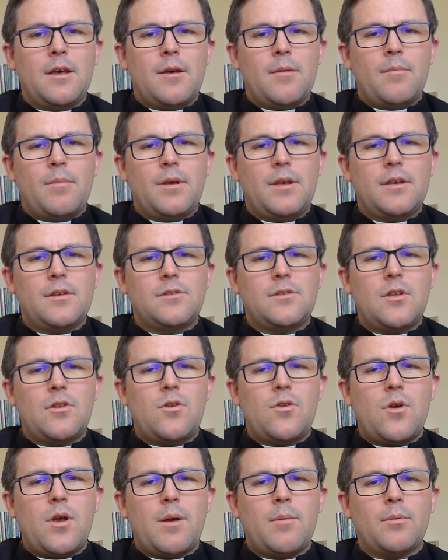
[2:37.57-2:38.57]
Because then
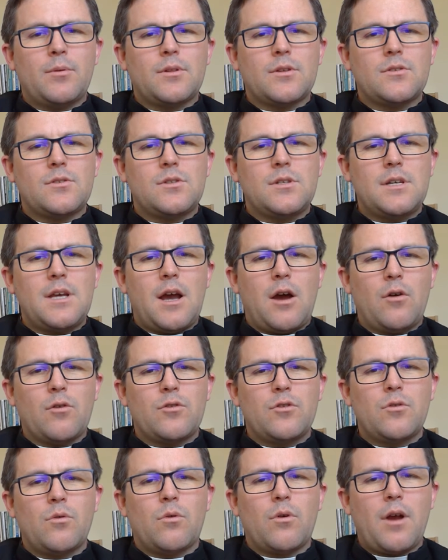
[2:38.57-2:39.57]
you're able to see how
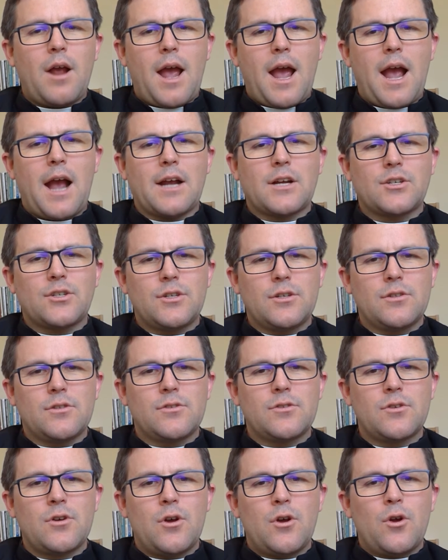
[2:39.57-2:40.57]
your
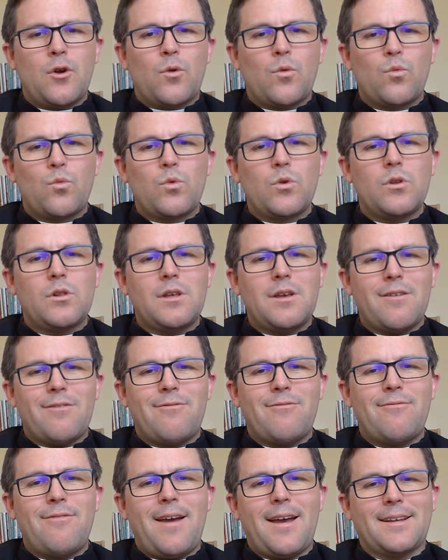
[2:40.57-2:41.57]
actions really
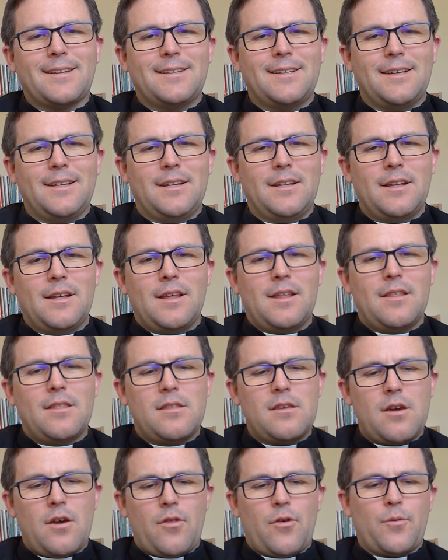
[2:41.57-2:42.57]
affected
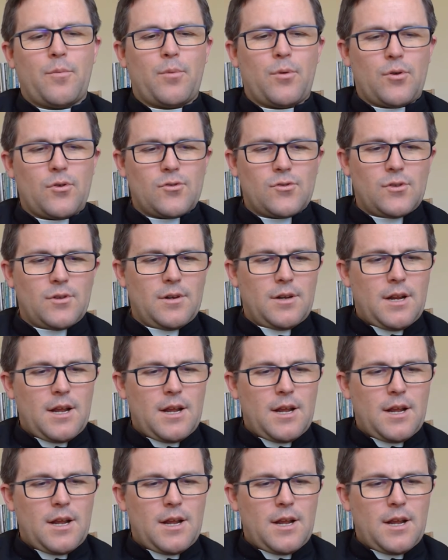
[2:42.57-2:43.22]
the other person,